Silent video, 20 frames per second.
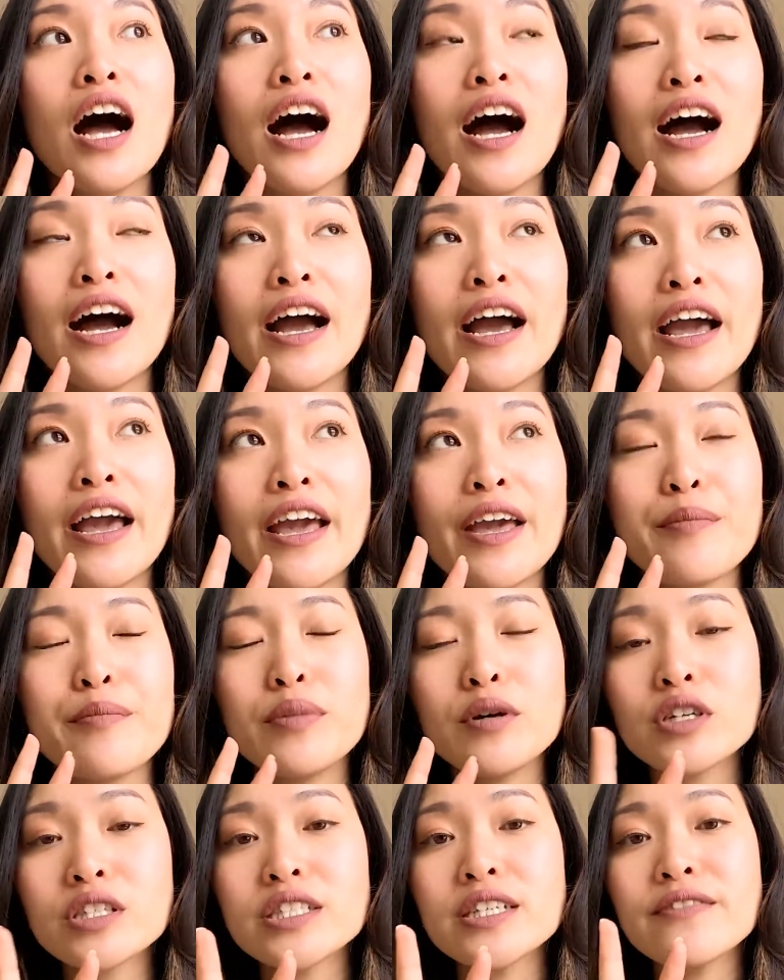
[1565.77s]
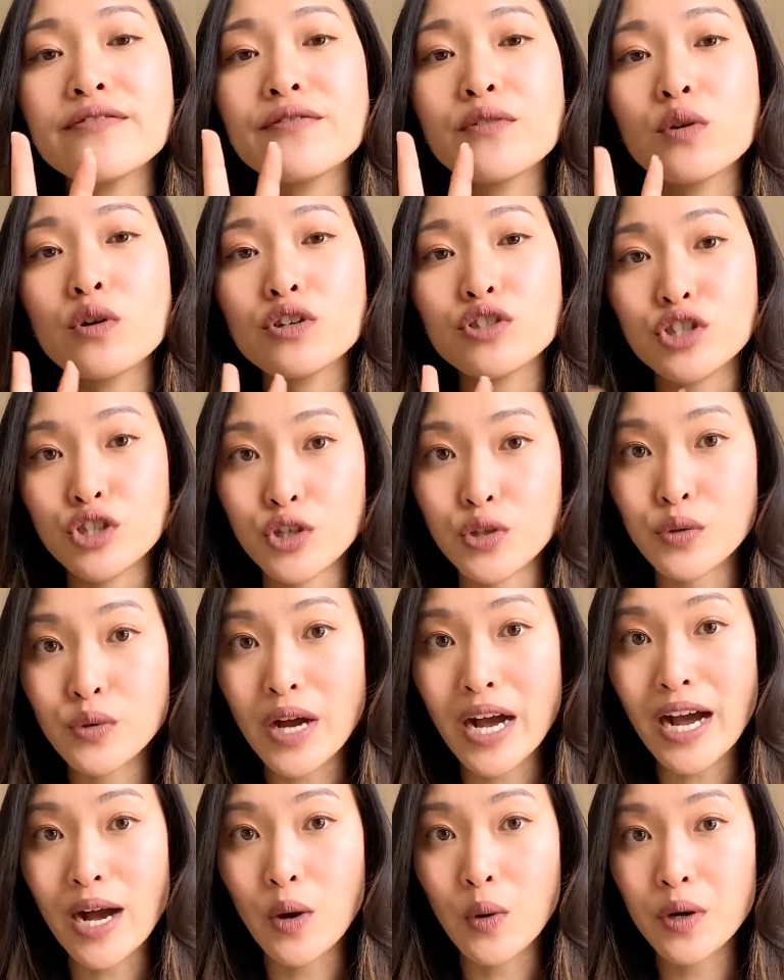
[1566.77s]
I booked it for
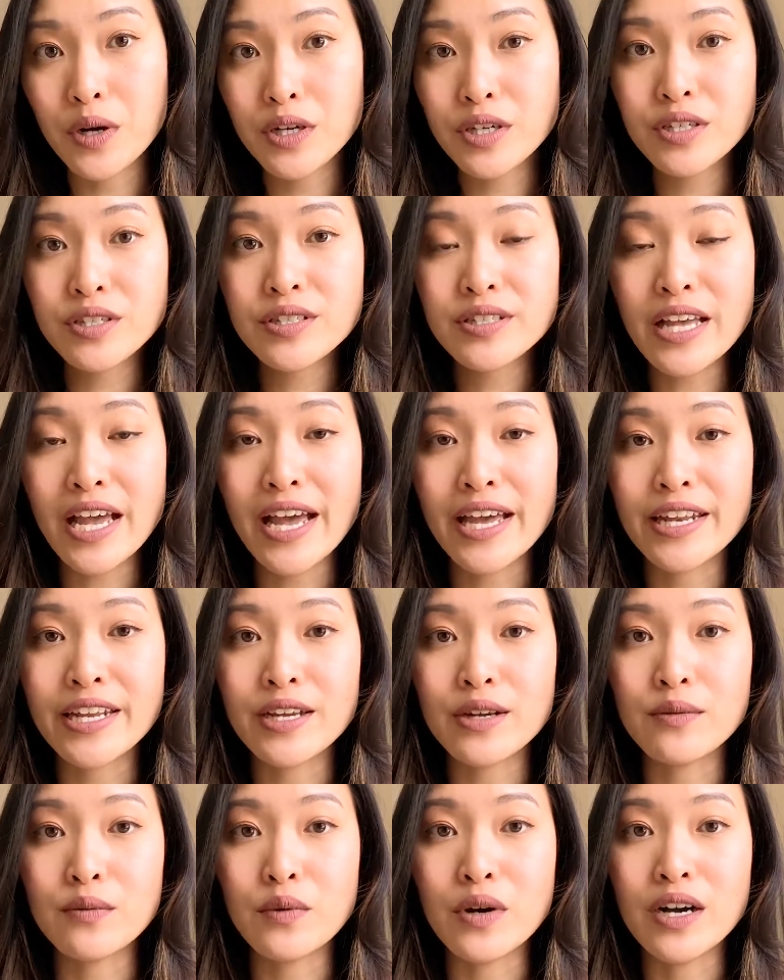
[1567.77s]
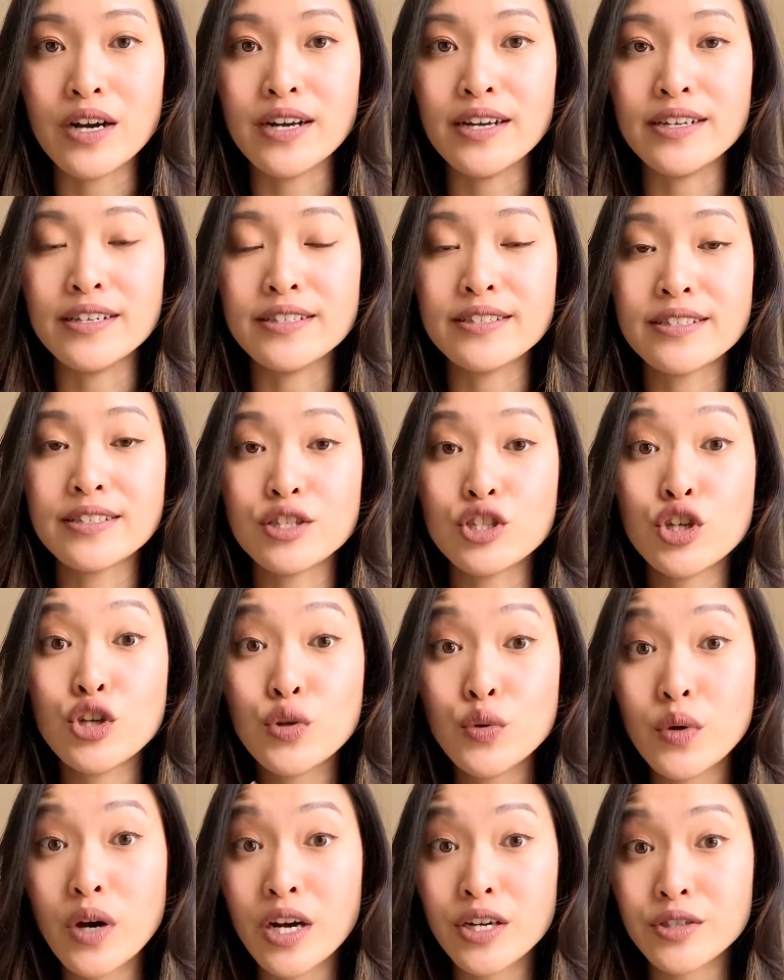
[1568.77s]
2 hours and it was
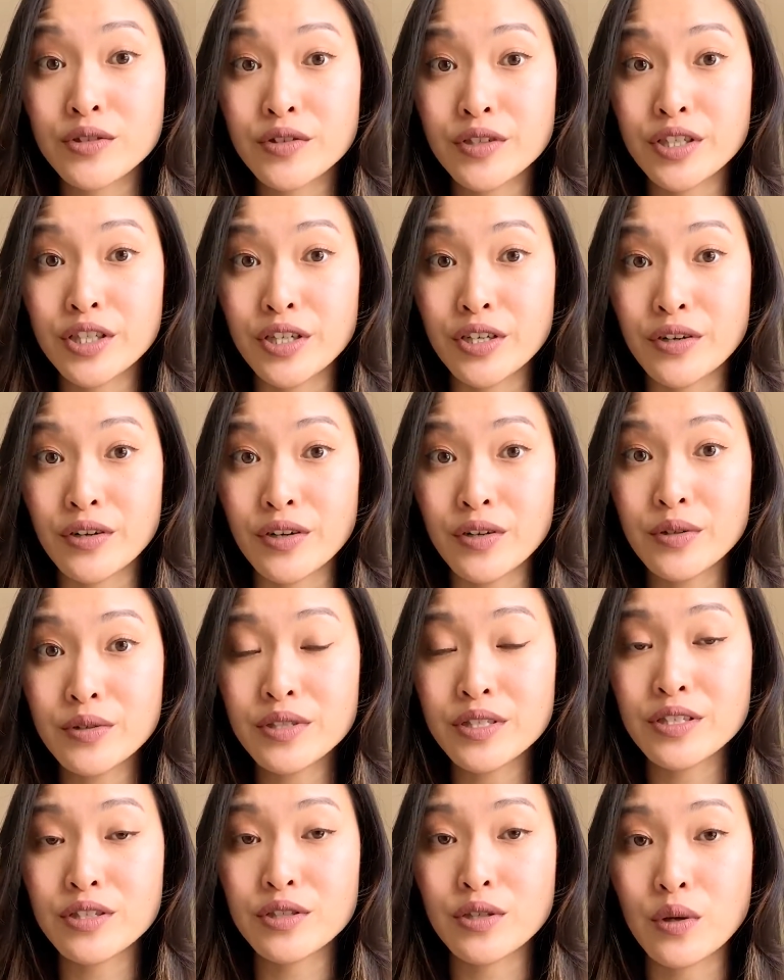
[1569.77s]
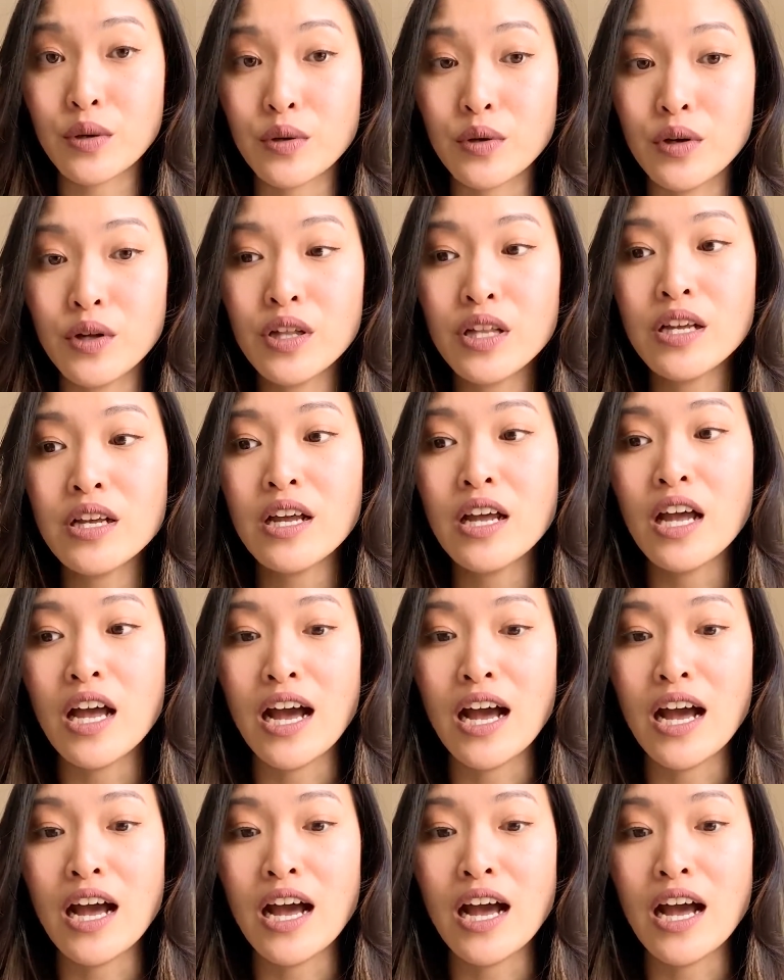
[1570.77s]
200 euros in total.